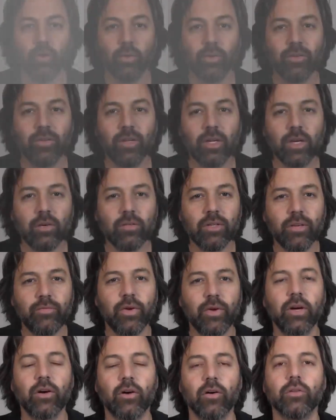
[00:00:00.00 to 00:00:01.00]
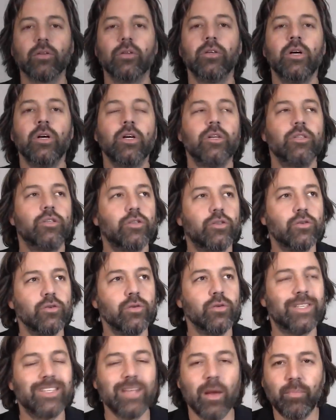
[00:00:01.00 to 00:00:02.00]
So it's a little difficult to
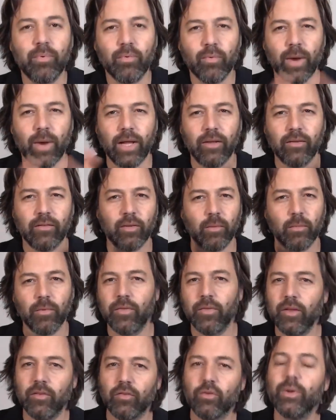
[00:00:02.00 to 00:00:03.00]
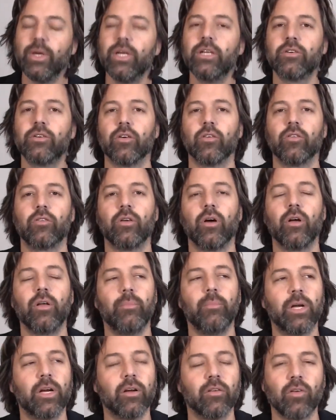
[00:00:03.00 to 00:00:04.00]
separate some of these creatures
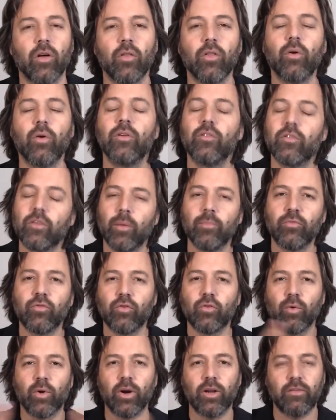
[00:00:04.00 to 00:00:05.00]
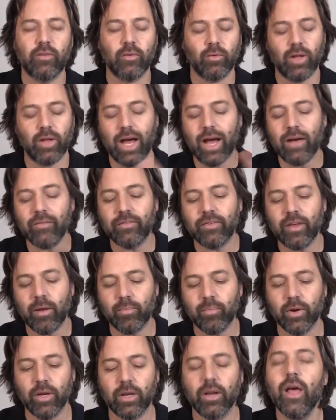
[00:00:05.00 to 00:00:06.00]
because although in some stories they will have
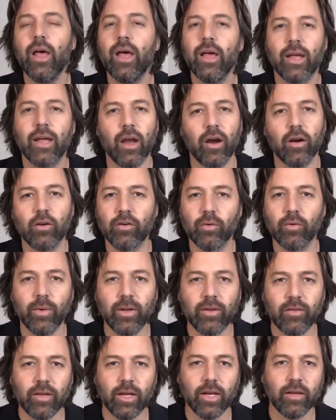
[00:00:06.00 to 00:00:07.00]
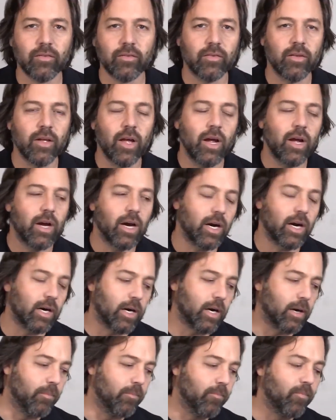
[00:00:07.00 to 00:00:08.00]
separate characteristics,
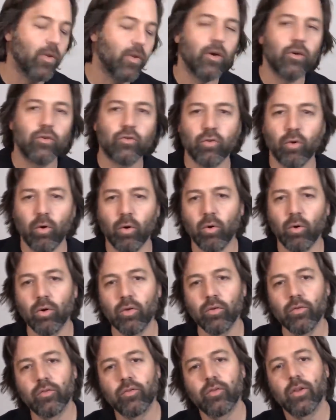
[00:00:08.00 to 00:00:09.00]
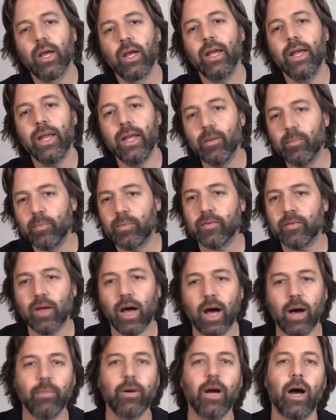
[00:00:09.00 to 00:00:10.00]
trolls, imps,
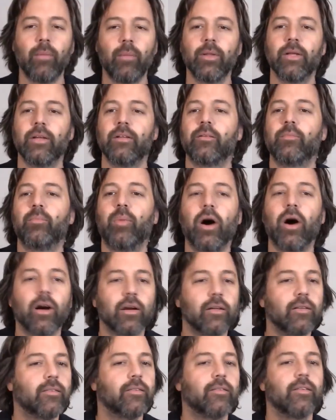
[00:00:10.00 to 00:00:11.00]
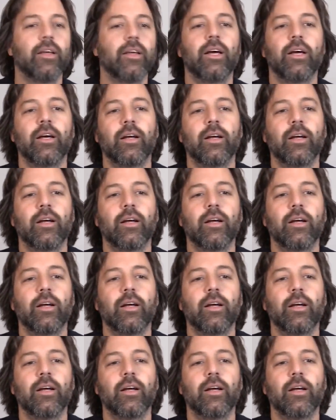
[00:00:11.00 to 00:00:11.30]
hobgoblins, pucks,